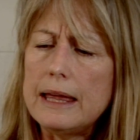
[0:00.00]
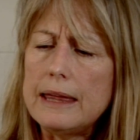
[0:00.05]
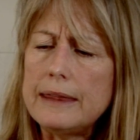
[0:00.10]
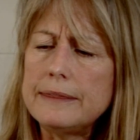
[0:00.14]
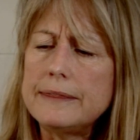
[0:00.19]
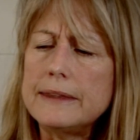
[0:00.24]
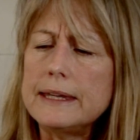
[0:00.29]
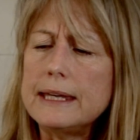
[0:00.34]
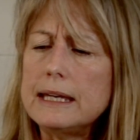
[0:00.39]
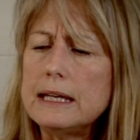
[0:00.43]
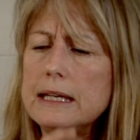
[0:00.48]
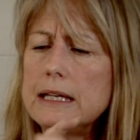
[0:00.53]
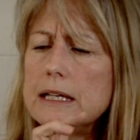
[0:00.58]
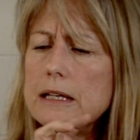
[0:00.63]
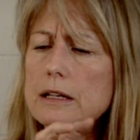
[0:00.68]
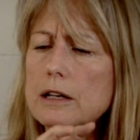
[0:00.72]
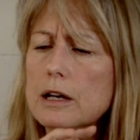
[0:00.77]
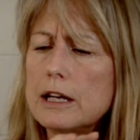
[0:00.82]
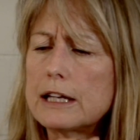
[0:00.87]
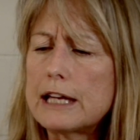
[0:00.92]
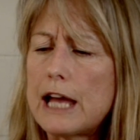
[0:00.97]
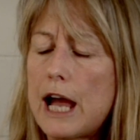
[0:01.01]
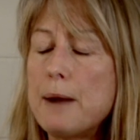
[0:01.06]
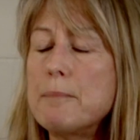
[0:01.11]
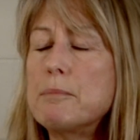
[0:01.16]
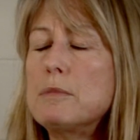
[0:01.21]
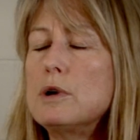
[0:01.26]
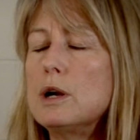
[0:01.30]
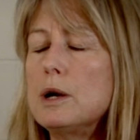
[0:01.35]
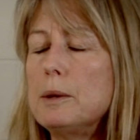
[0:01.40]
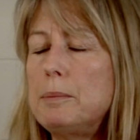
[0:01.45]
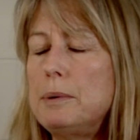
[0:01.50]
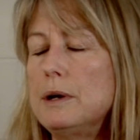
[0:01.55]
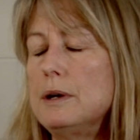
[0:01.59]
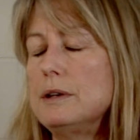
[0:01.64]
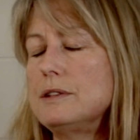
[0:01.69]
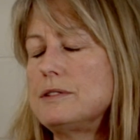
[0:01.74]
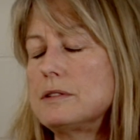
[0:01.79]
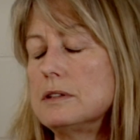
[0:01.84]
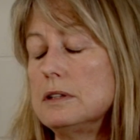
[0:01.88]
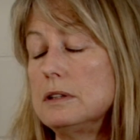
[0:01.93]
The camera
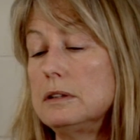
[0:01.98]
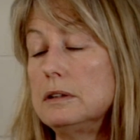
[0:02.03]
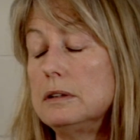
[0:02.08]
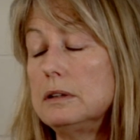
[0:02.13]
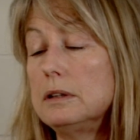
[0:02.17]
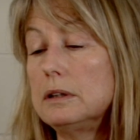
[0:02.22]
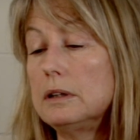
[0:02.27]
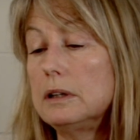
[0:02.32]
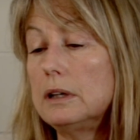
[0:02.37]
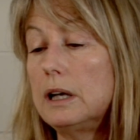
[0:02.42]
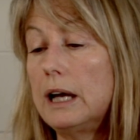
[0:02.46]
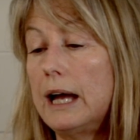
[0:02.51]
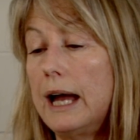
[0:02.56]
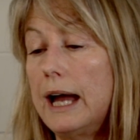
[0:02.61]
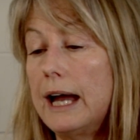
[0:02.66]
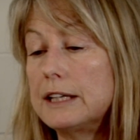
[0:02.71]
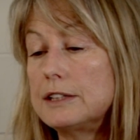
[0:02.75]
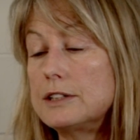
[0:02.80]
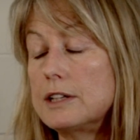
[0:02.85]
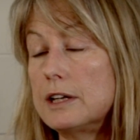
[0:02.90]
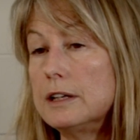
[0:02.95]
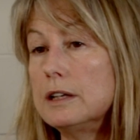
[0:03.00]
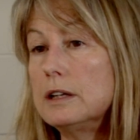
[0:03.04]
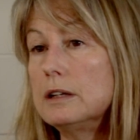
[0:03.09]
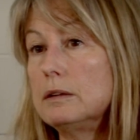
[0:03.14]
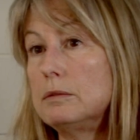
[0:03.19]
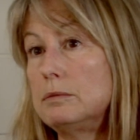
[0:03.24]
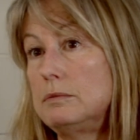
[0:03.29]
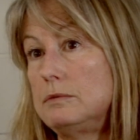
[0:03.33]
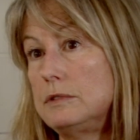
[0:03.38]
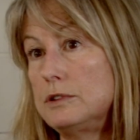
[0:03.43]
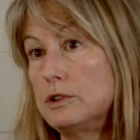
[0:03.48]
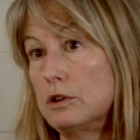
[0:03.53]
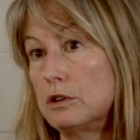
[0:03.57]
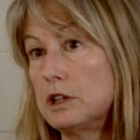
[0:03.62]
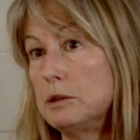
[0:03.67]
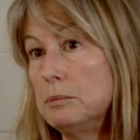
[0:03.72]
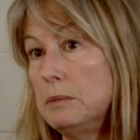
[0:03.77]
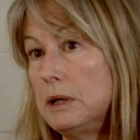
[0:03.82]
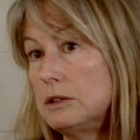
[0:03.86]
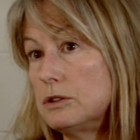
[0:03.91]
person had done a
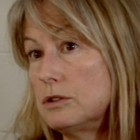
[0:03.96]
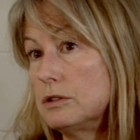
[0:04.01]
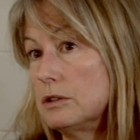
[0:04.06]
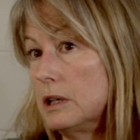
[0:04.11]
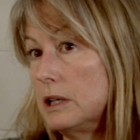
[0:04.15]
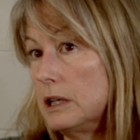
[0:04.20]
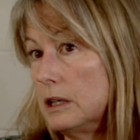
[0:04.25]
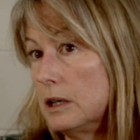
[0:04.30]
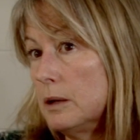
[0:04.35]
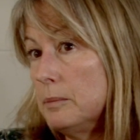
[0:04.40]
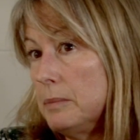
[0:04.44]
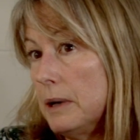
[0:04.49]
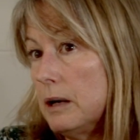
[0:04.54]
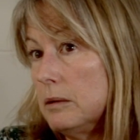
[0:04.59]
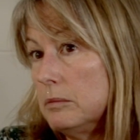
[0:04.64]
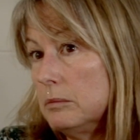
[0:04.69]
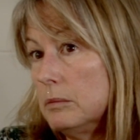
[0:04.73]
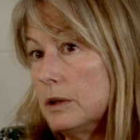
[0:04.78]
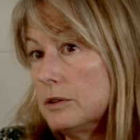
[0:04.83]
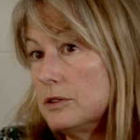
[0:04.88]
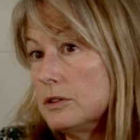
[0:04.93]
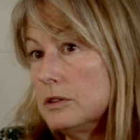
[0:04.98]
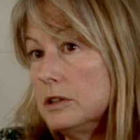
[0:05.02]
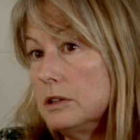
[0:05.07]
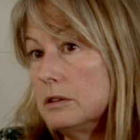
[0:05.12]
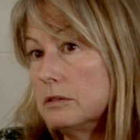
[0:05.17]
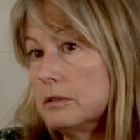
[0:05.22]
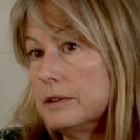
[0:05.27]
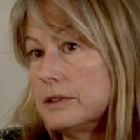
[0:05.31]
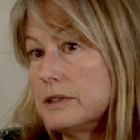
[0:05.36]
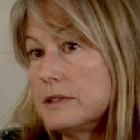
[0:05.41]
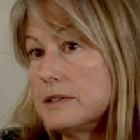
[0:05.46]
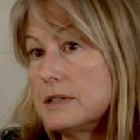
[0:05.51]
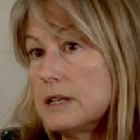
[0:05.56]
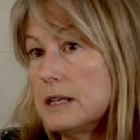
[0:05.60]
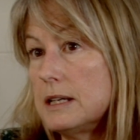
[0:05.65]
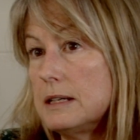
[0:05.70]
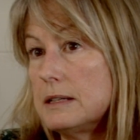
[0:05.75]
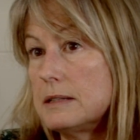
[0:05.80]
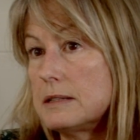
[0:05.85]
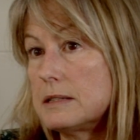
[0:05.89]
documentary about motor neuron
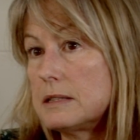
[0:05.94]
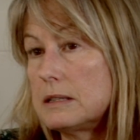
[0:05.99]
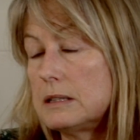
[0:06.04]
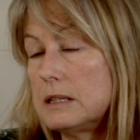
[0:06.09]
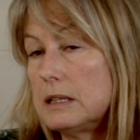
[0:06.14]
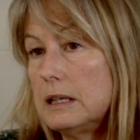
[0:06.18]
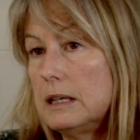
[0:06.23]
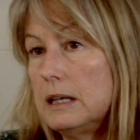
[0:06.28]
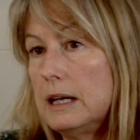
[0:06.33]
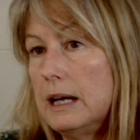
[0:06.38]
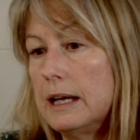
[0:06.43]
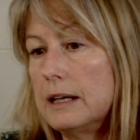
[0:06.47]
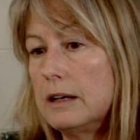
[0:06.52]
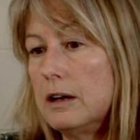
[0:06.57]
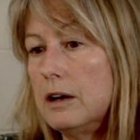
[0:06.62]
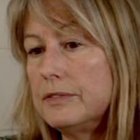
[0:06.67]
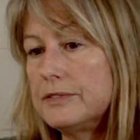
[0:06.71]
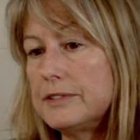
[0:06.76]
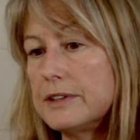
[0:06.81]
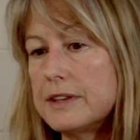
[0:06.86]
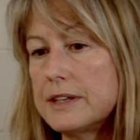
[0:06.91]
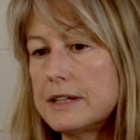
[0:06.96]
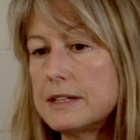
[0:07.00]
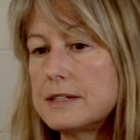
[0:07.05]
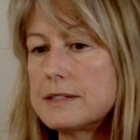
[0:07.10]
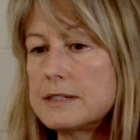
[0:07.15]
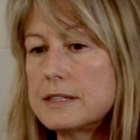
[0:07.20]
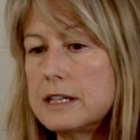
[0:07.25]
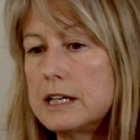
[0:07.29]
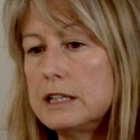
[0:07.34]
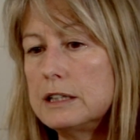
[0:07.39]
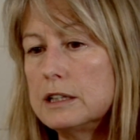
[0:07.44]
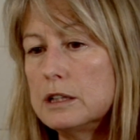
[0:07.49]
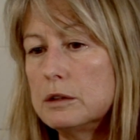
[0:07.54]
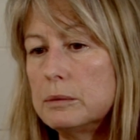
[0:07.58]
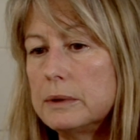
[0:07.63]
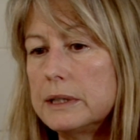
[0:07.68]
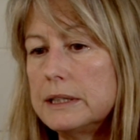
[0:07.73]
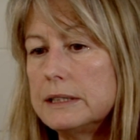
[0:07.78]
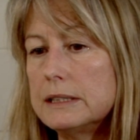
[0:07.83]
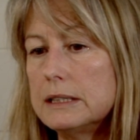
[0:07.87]
disease, and after this scene that
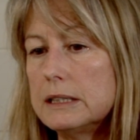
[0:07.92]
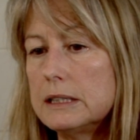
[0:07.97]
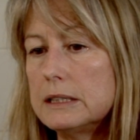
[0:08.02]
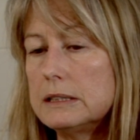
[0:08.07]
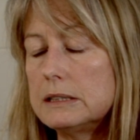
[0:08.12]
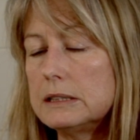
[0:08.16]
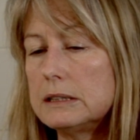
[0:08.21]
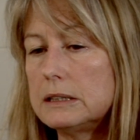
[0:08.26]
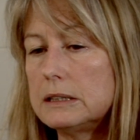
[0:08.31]
we did,